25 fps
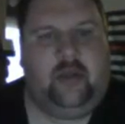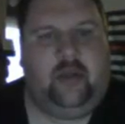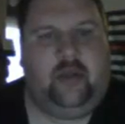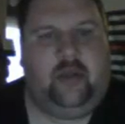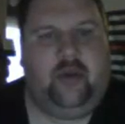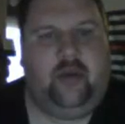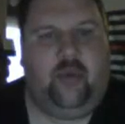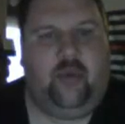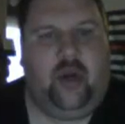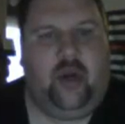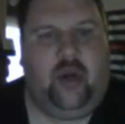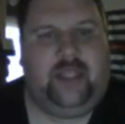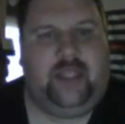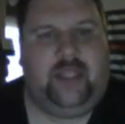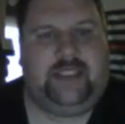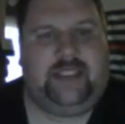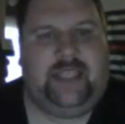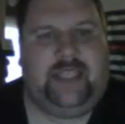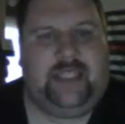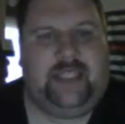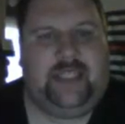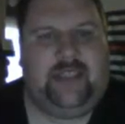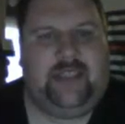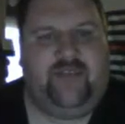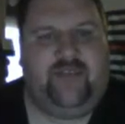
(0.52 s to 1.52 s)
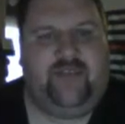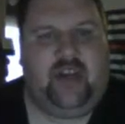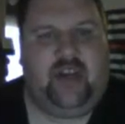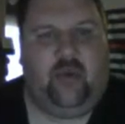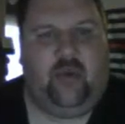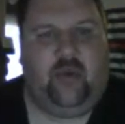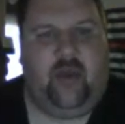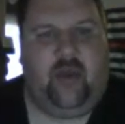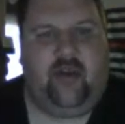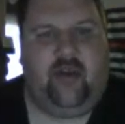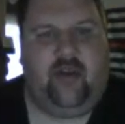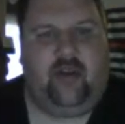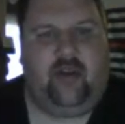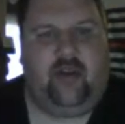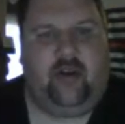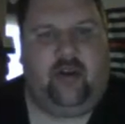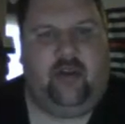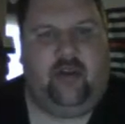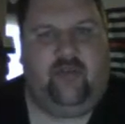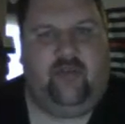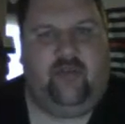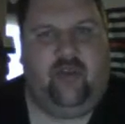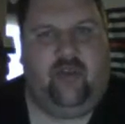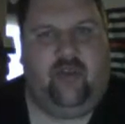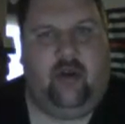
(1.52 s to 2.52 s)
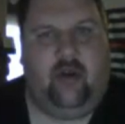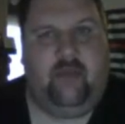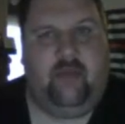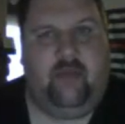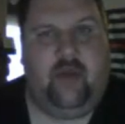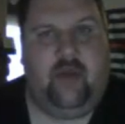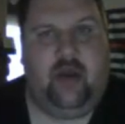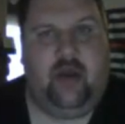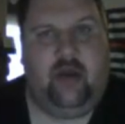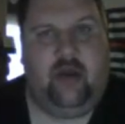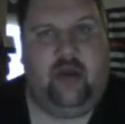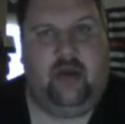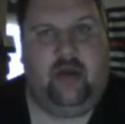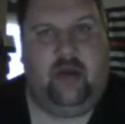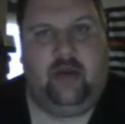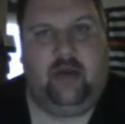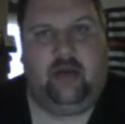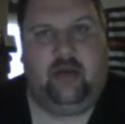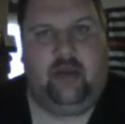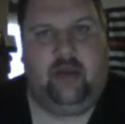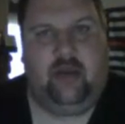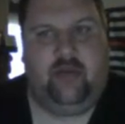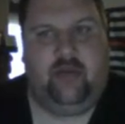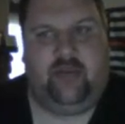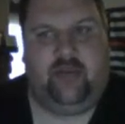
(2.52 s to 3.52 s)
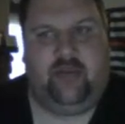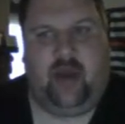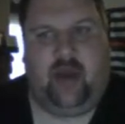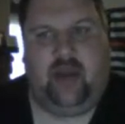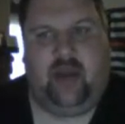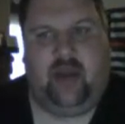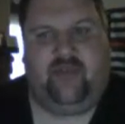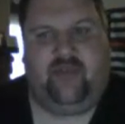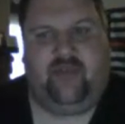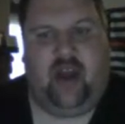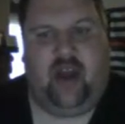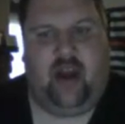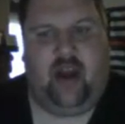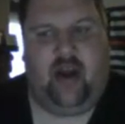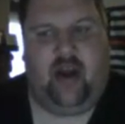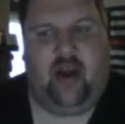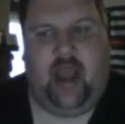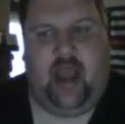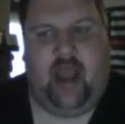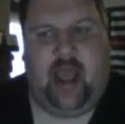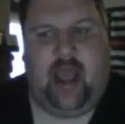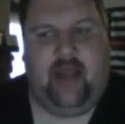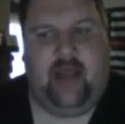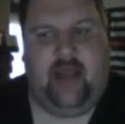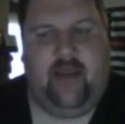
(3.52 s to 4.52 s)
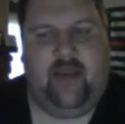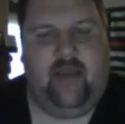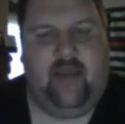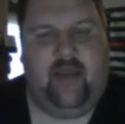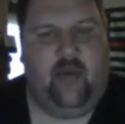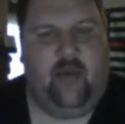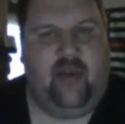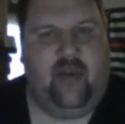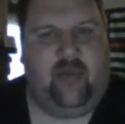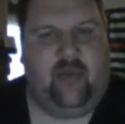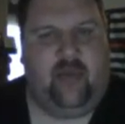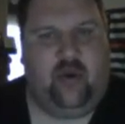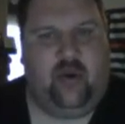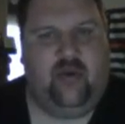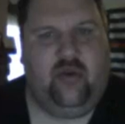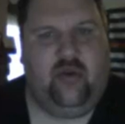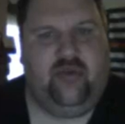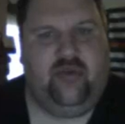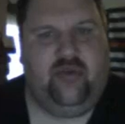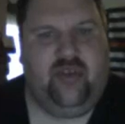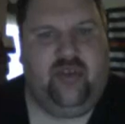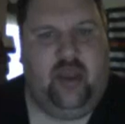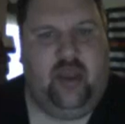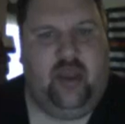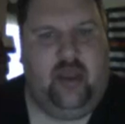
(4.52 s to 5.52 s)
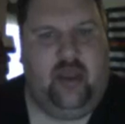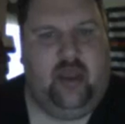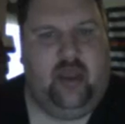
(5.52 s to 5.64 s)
Good morning. This is a severe weather alert from Responding Fire and the Weather Pros.